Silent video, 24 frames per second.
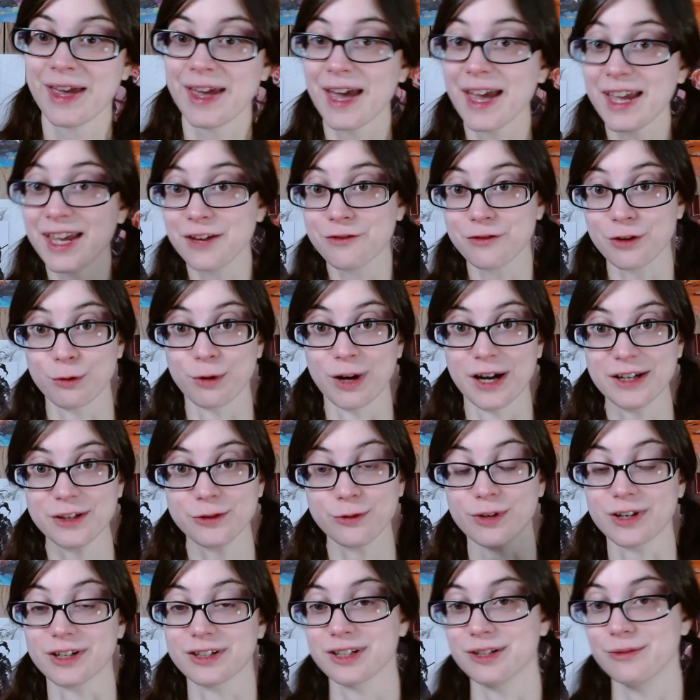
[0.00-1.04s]
Hey everyone,
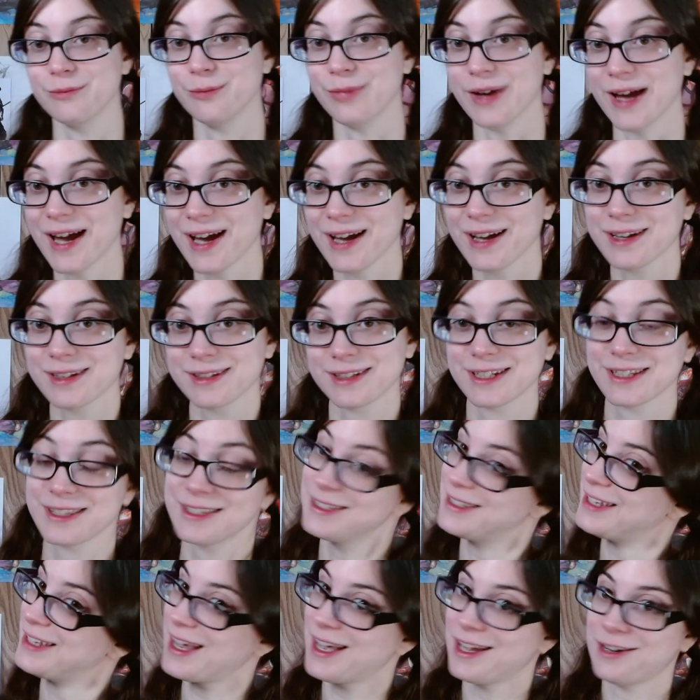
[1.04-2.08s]
welcome back to the
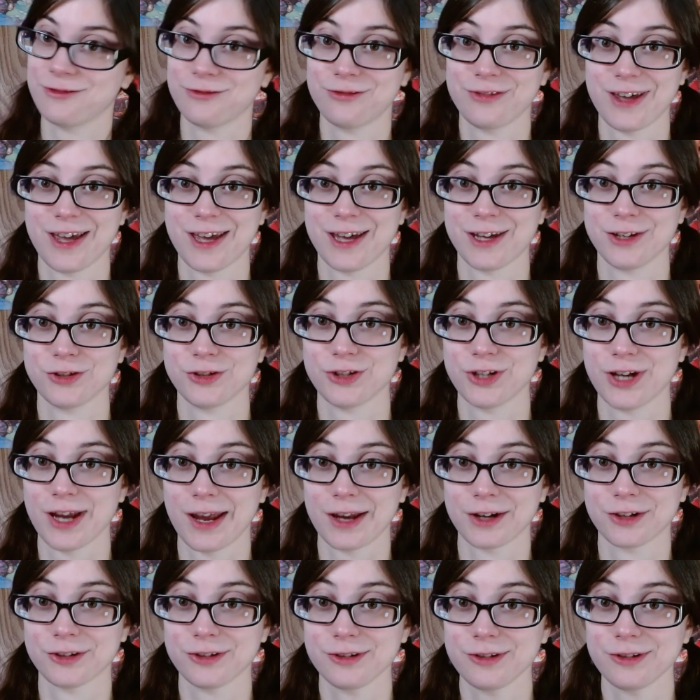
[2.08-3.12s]
Dannphan
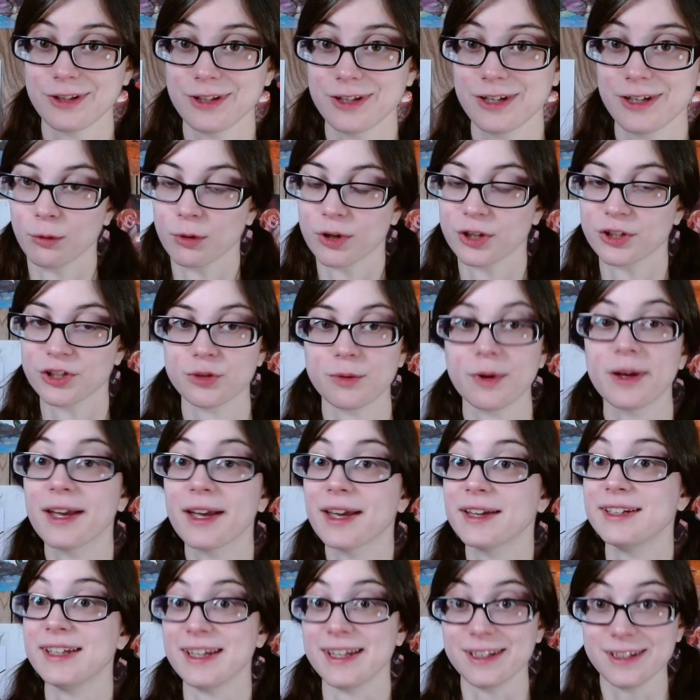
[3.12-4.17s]
channel. We're doing
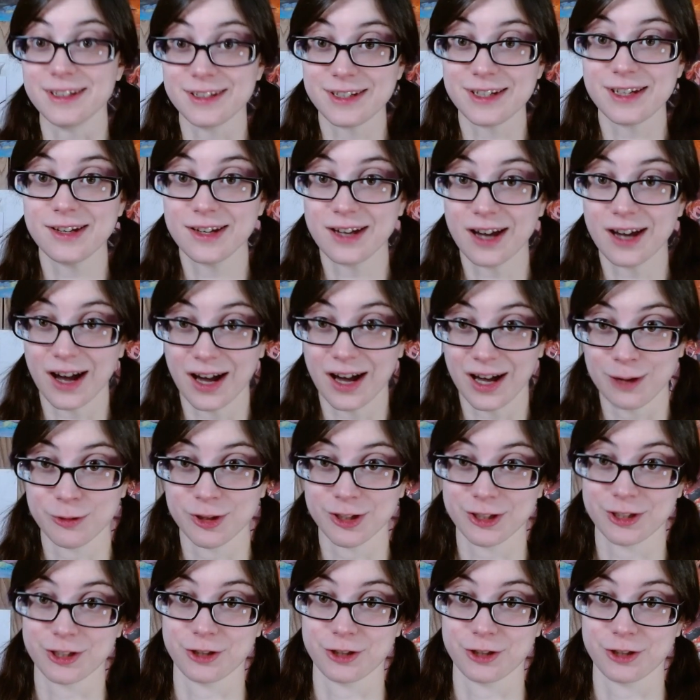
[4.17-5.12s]
an indie comic